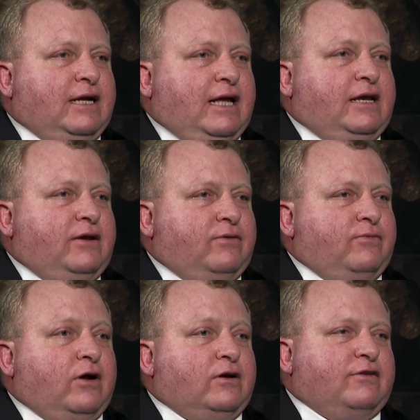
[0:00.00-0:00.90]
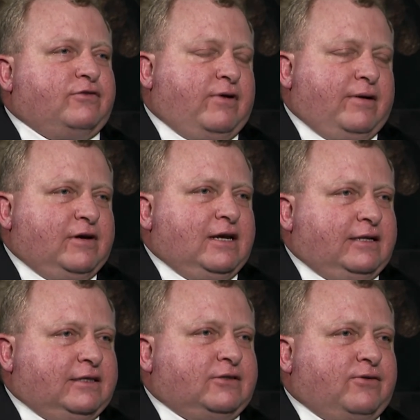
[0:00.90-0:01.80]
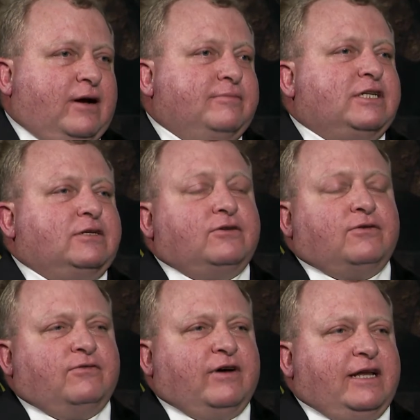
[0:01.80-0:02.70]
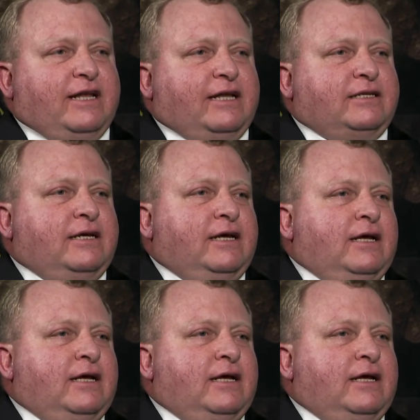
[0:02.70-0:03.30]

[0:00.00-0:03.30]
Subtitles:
any wildlife crime-related crimes and to convey that